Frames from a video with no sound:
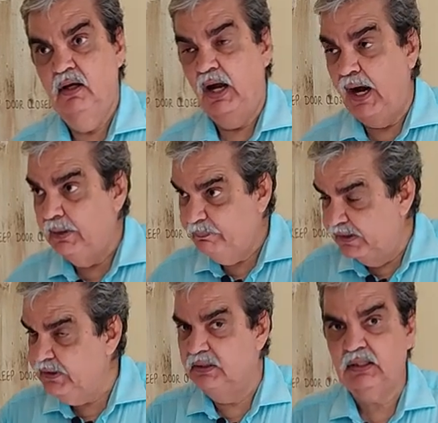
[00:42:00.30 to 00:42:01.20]
I had
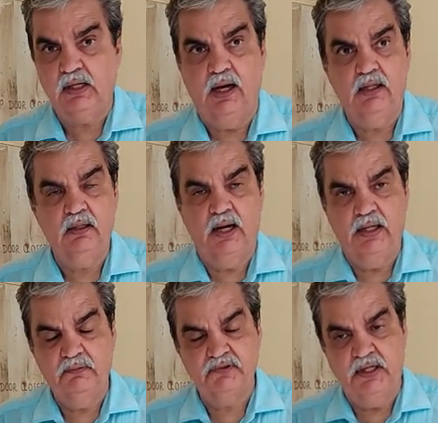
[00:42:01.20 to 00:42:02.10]
printed the card, I
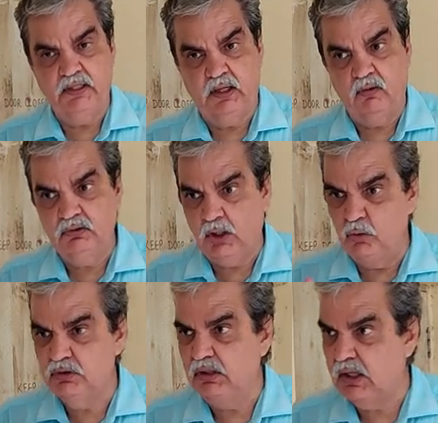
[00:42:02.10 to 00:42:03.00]
had sent around
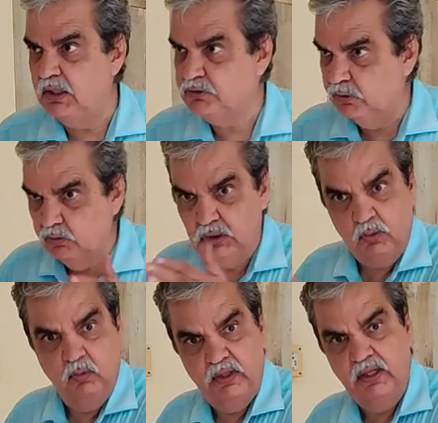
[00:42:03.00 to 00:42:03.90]
1,000 cards to the
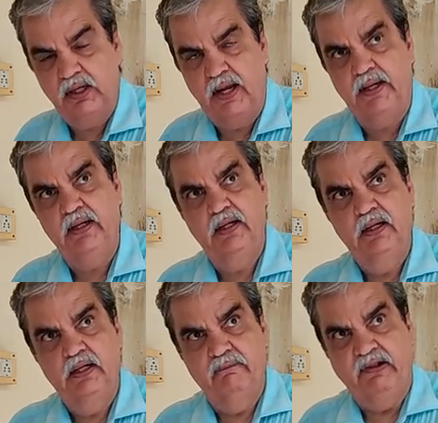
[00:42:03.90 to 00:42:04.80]
courier guy,
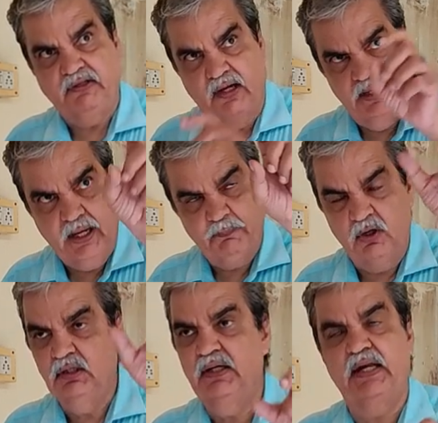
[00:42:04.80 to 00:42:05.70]
when suddenly I put
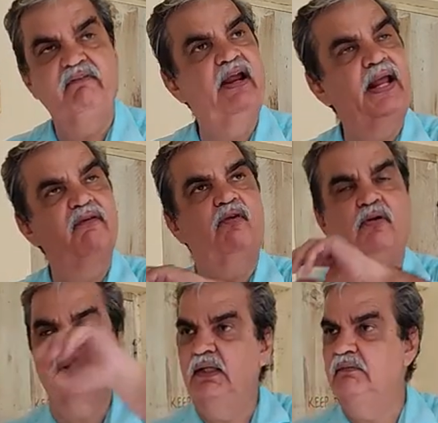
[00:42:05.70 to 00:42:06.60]
on the TV and I
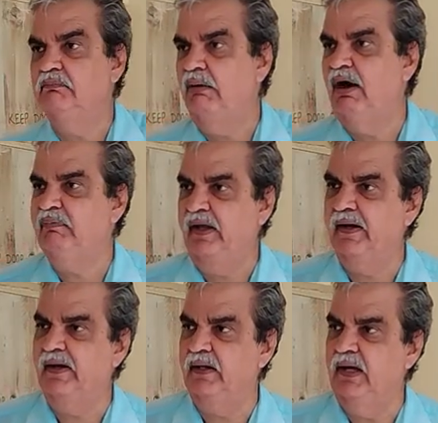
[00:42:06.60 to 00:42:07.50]
found that Baba Amte
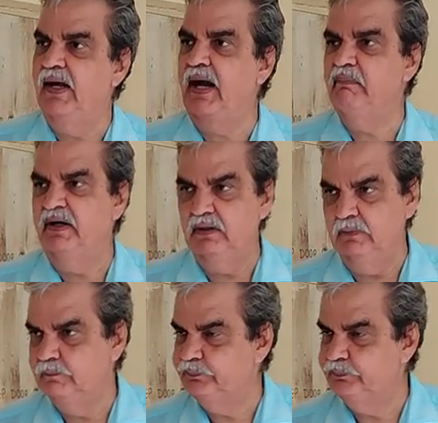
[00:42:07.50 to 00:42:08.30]
critical and admitted.